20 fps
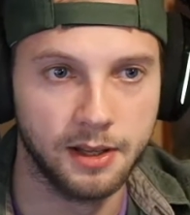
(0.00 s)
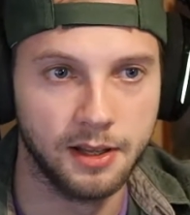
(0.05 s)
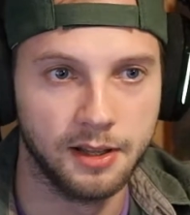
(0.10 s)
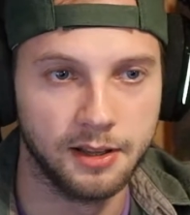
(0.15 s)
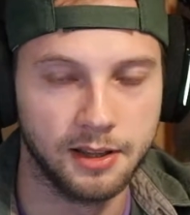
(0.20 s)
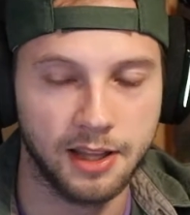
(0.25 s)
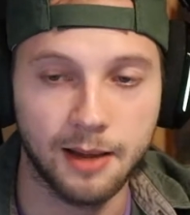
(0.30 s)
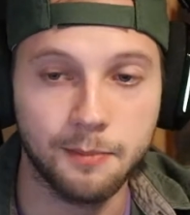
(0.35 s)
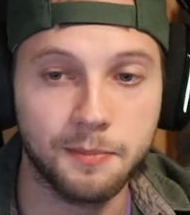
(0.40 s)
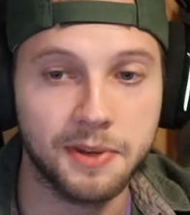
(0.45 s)

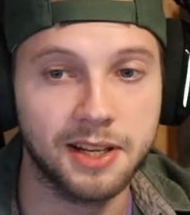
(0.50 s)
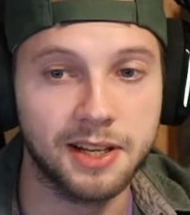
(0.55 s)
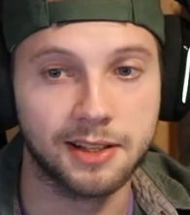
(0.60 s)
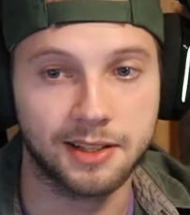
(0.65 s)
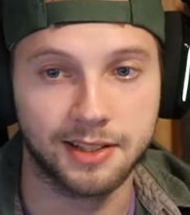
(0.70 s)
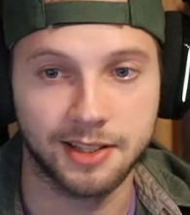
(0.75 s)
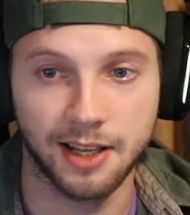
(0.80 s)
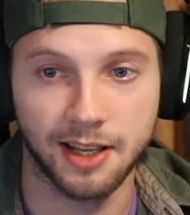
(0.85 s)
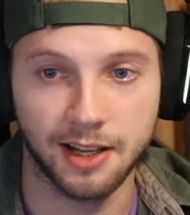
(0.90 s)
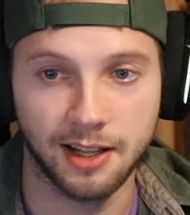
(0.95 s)
That being
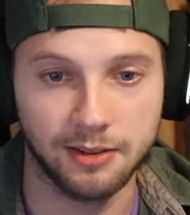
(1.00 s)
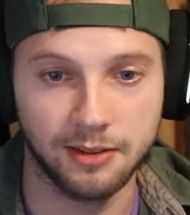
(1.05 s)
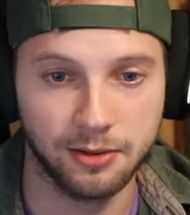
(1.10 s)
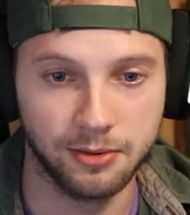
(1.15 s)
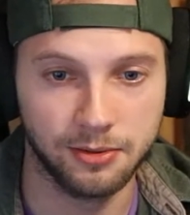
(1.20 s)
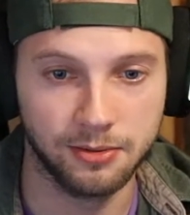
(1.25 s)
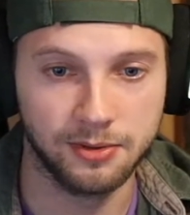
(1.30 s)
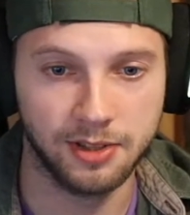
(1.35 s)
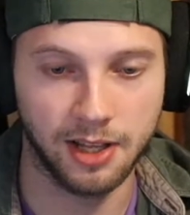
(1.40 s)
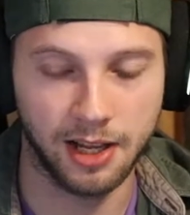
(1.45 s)
said, I
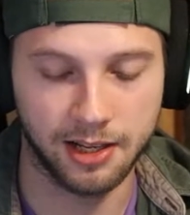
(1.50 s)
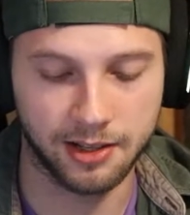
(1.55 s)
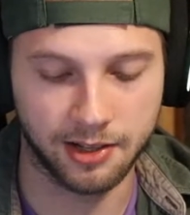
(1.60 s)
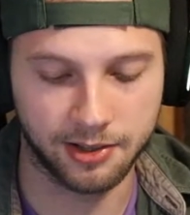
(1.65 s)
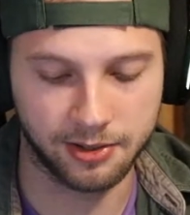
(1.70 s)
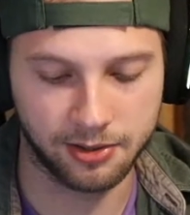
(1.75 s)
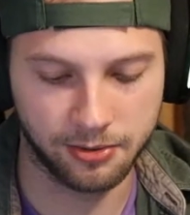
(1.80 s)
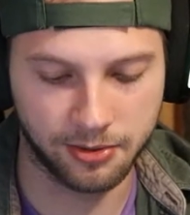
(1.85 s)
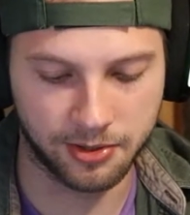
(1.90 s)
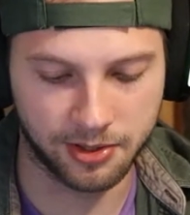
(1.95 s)

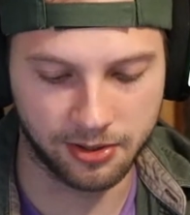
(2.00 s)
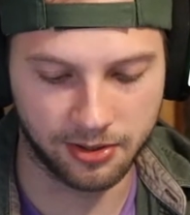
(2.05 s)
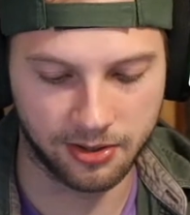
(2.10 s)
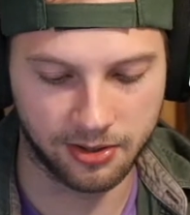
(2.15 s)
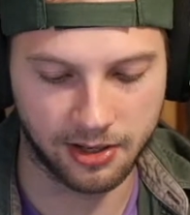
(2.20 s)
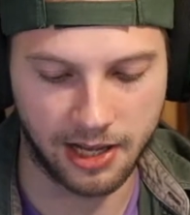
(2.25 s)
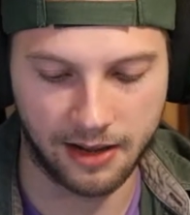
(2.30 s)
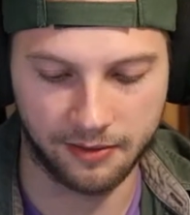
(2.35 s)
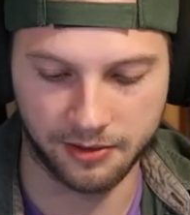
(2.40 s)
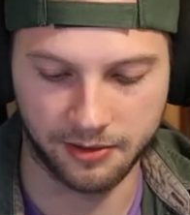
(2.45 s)
do still
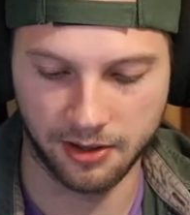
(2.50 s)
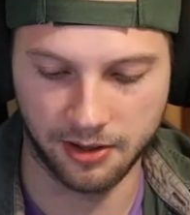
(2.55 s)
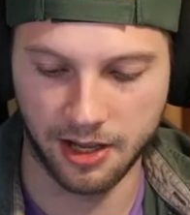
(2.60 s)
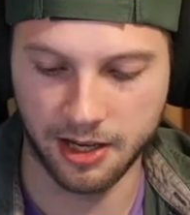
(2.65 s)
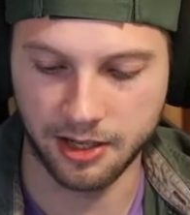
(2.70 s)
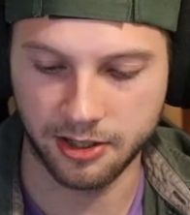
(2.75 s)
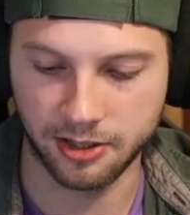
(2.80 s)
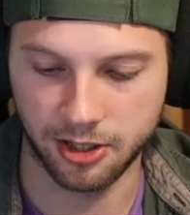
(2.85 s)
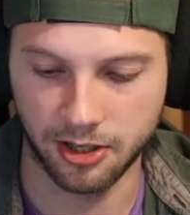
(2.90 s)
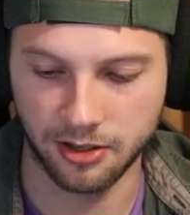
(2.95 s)
have to,
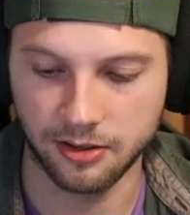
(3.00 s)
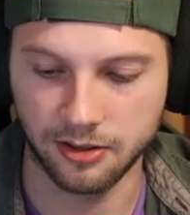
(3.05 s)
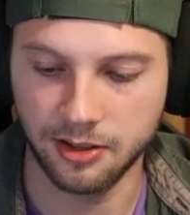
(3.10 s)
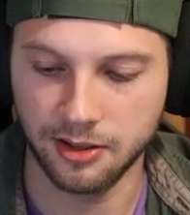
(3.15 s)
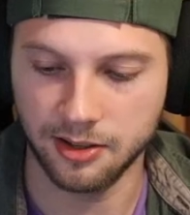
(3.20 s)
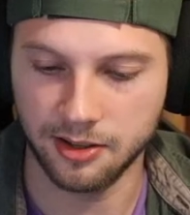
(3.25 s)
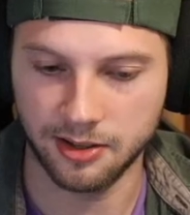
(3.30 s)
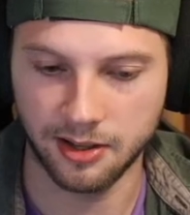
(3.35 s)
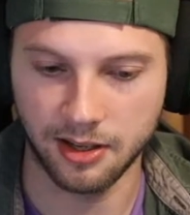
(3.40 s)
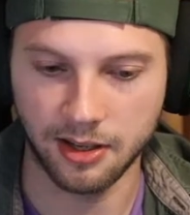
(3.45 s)
like, chug
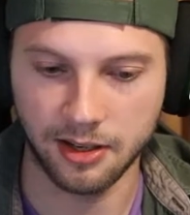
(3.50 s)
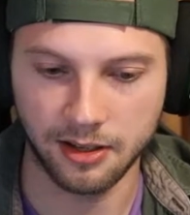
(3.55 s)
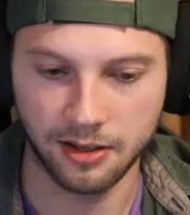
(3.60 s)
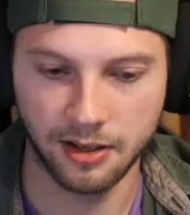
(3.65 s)
this thing.